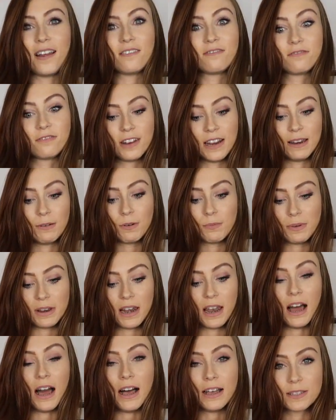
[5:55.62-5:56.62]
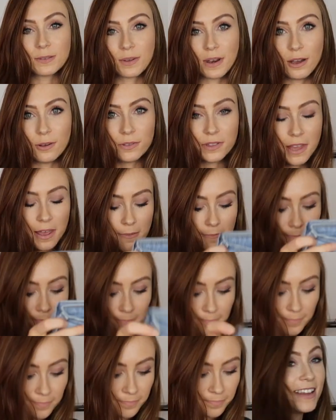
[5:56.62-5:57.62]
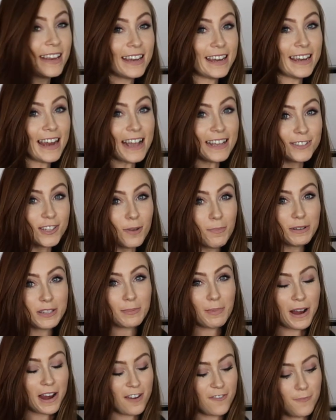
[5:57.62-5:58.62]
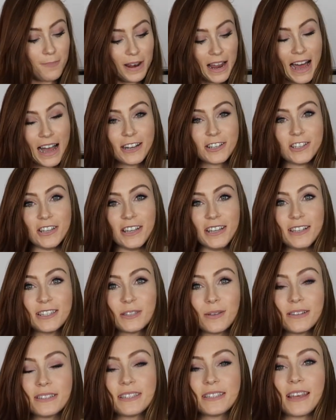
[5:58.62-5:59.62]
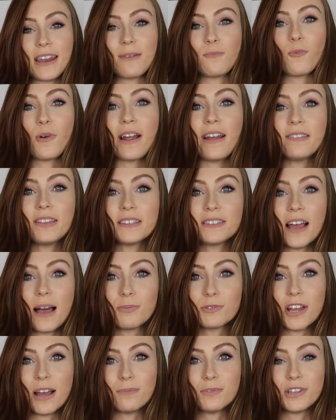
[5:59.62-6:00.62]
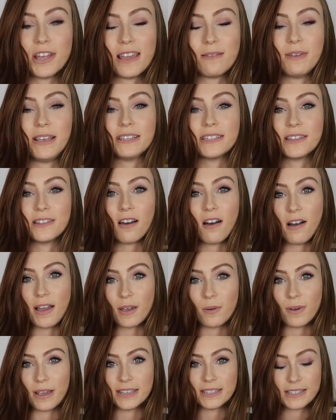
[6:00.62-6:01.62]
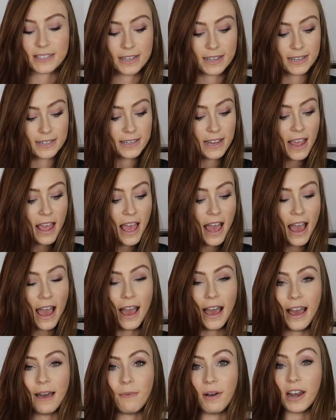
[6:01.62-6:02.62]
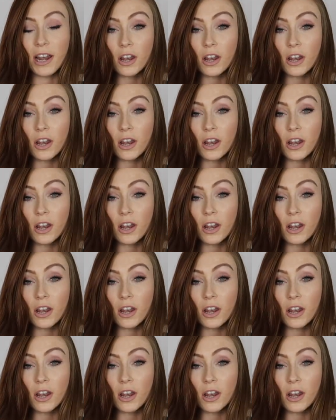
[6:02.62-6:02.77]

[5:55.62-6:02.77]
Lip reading: I really would be lost without them. Then next up is a pair of black jeans. So as I said, I'm wearing the Topshop Jamies and the high-waisted. I